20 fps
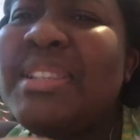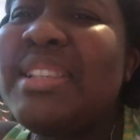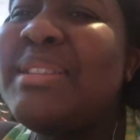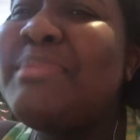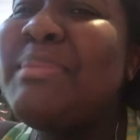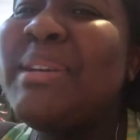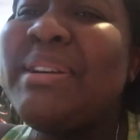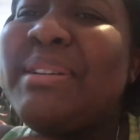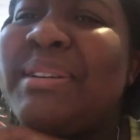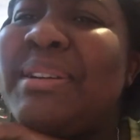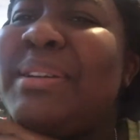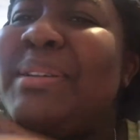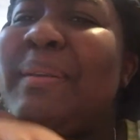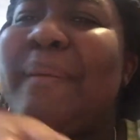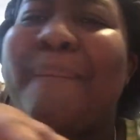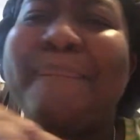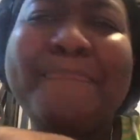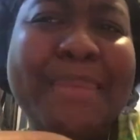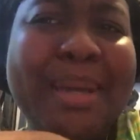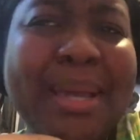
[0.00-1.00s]
I'm gonna give
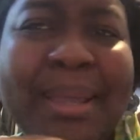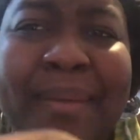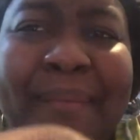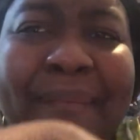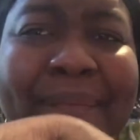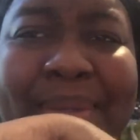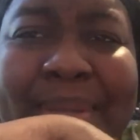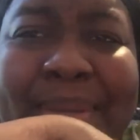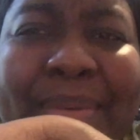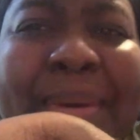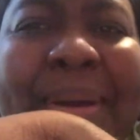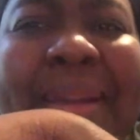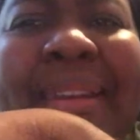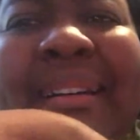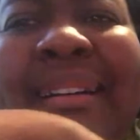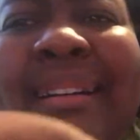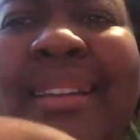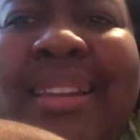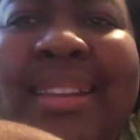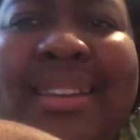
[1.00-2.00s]
my view on
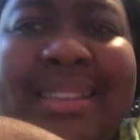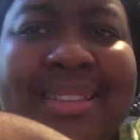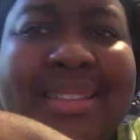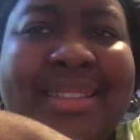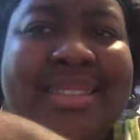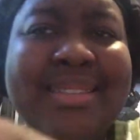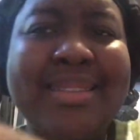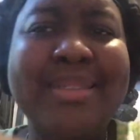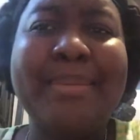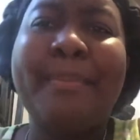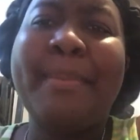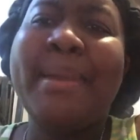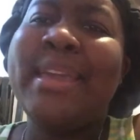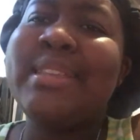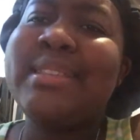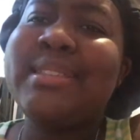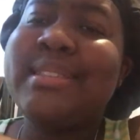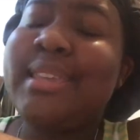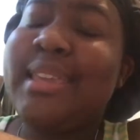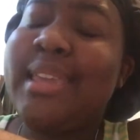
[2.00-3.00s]
all of this, my
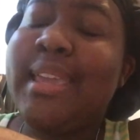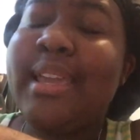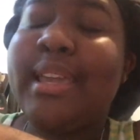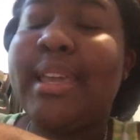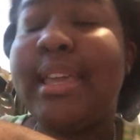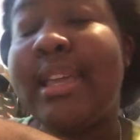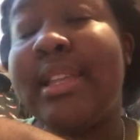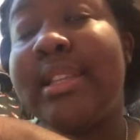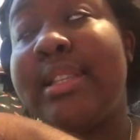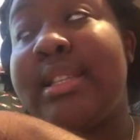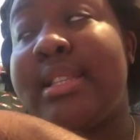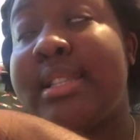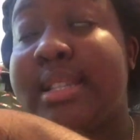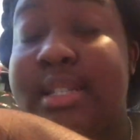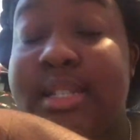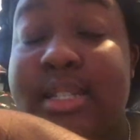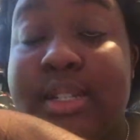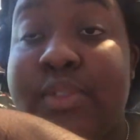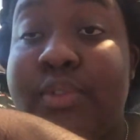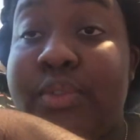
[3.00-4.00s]
take and
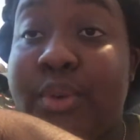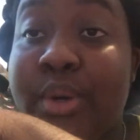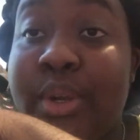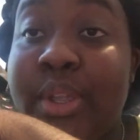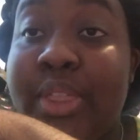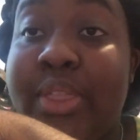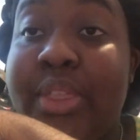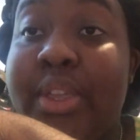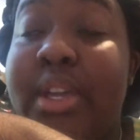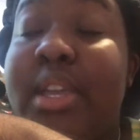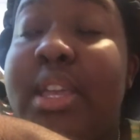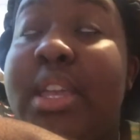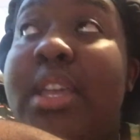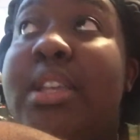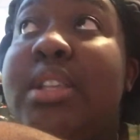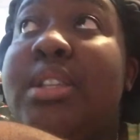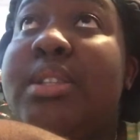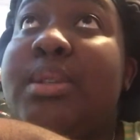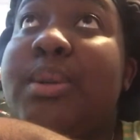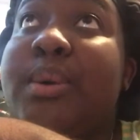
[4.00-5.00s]
such forth.
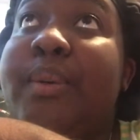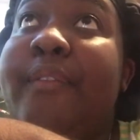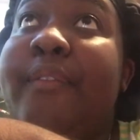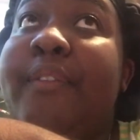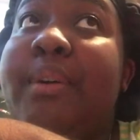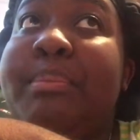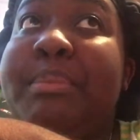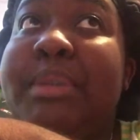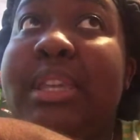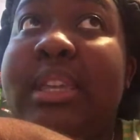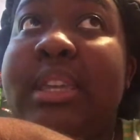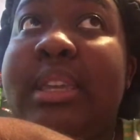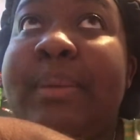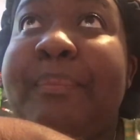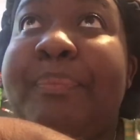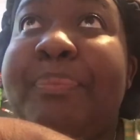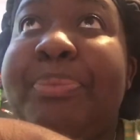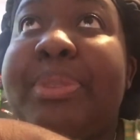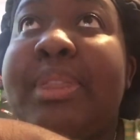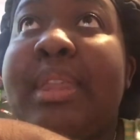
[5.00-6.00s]
So for me,
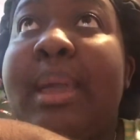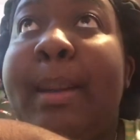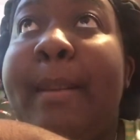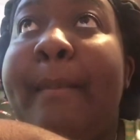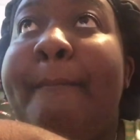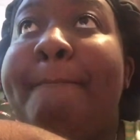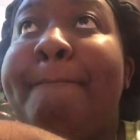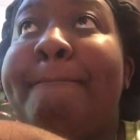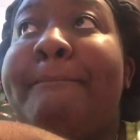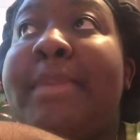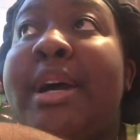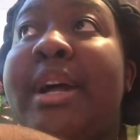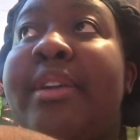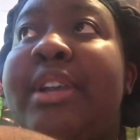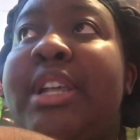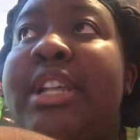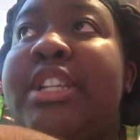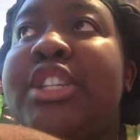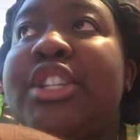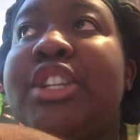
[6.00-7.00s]

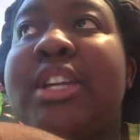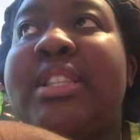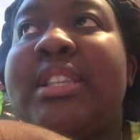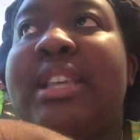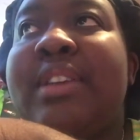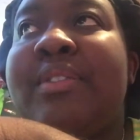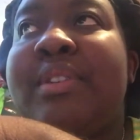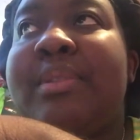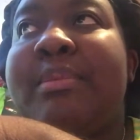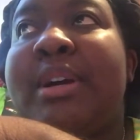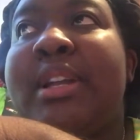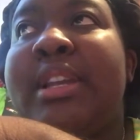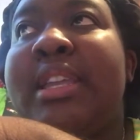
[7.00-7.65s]
marriage, not everybody